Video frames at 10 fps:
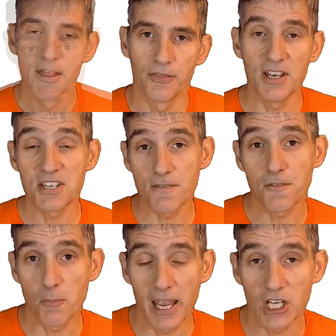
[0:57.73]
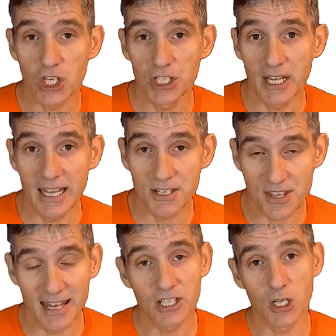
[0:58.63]
This information is
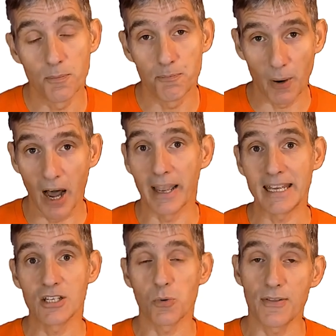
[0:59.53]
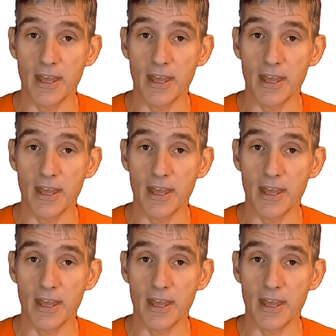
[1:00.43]
then combined with